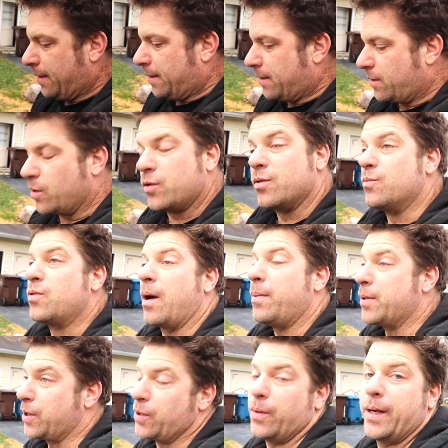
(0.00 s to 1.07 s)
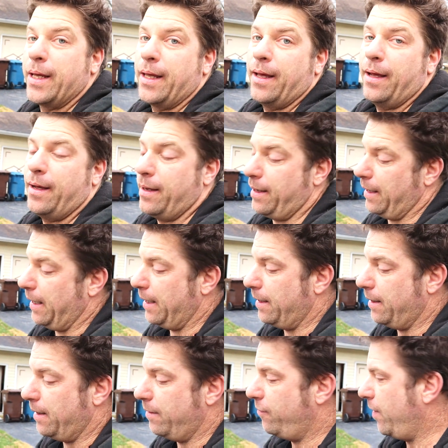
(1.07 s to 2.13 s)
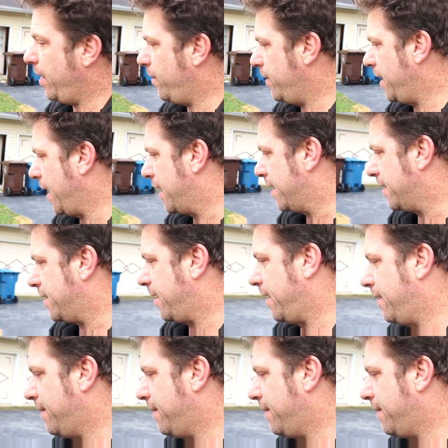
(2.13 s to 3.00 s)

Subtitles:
let's do some troubleshooting and find out what that is.